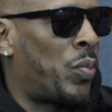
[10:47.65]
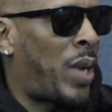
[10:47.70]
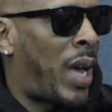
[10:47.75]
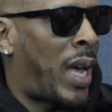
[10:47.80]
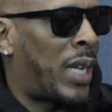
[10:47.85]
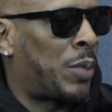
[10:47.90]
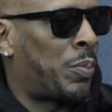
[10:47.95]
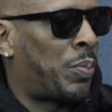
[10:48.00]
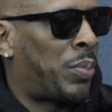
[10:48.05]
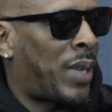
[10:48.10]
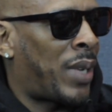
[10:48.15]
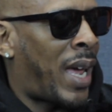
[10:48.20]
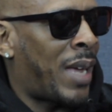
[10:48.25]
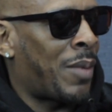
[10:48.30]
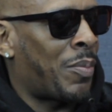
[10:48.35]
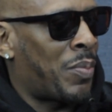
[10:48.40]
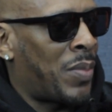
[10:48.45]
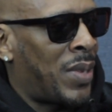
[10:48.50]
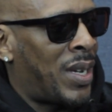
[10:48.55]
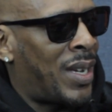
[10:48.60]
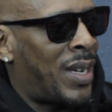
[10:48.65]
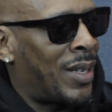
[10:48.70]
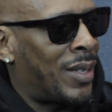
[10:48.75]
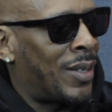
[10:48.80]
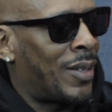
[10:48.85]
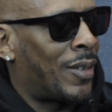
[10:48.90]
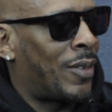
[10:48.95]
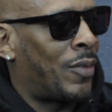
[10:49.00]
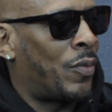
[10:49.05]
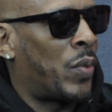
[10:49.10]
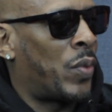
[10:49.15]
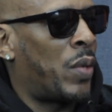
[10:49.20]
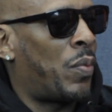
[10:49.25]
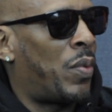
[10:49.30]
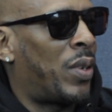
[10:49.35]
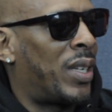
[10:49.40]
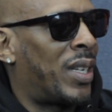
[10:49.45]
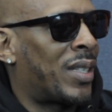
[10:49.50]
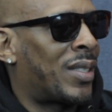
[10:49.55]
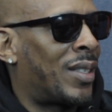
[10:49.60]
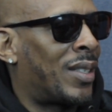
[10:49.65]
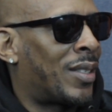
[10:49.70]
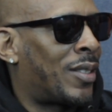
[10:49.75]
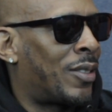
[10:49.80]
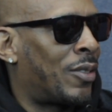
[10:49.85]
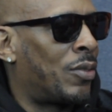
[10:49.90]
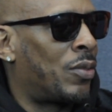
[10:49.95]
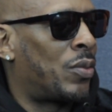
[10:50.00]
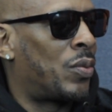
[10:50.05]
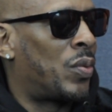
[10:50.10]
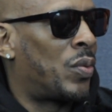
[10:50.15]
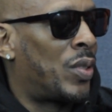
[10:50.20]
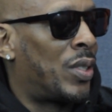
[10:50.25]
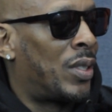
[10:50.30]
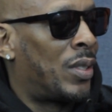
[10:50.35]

as black men, we will listen to